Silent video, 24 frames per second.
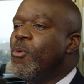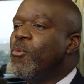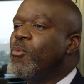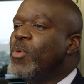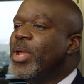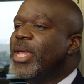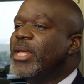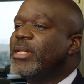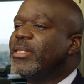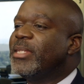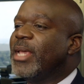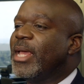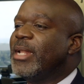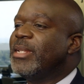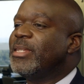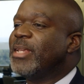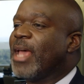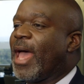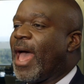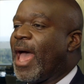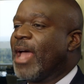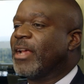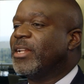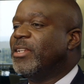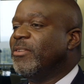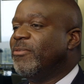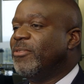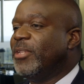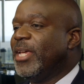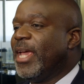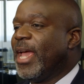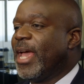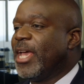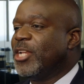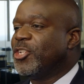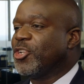We intend to
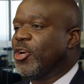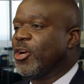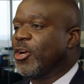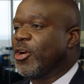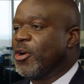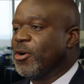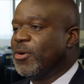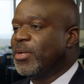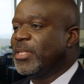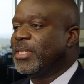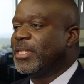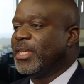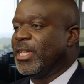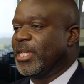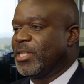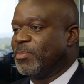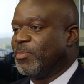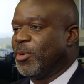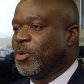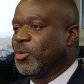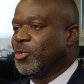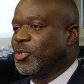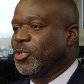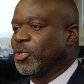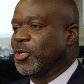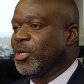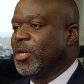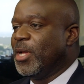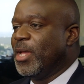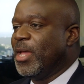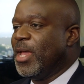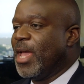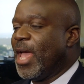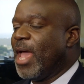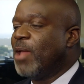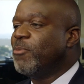actively hedge our currency exposure
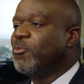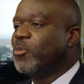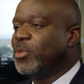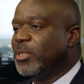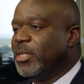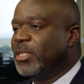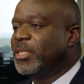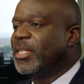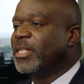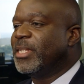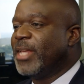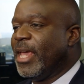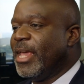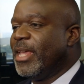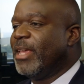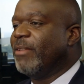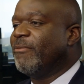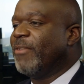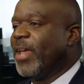and will look to take